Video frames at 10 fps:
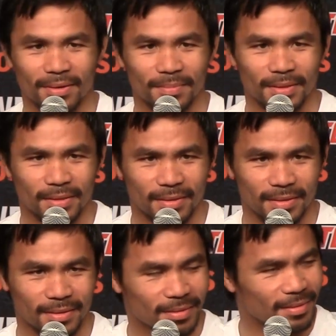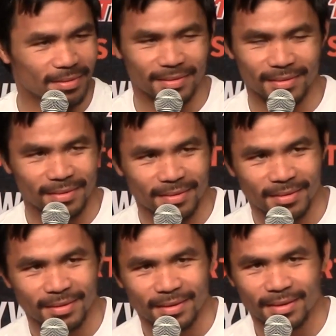I
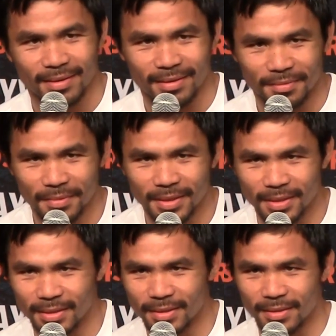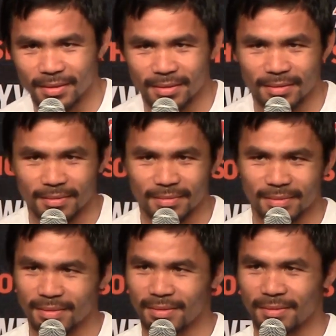mean, uh, really uh,
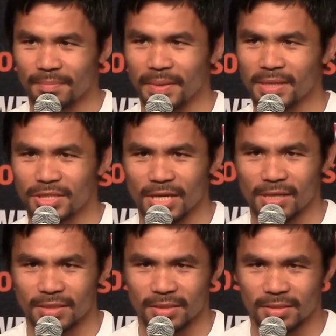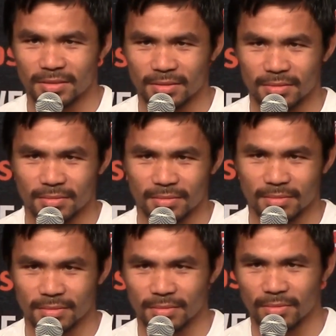uh, big changes
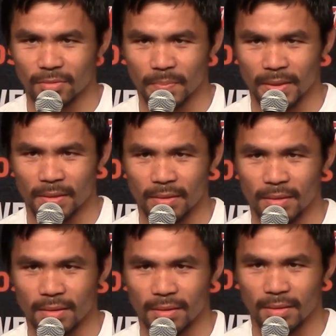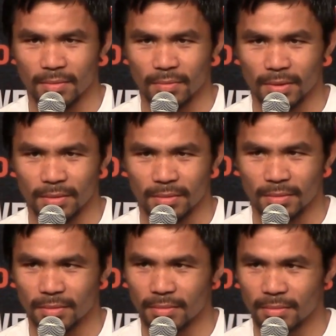compare uh, when
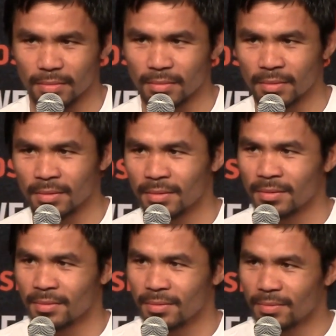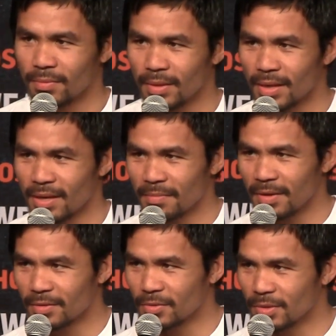when I came
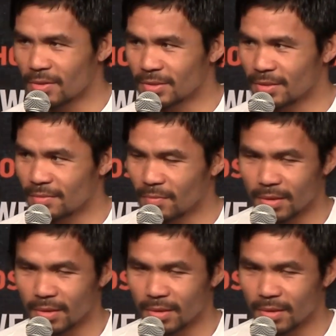here in two thousand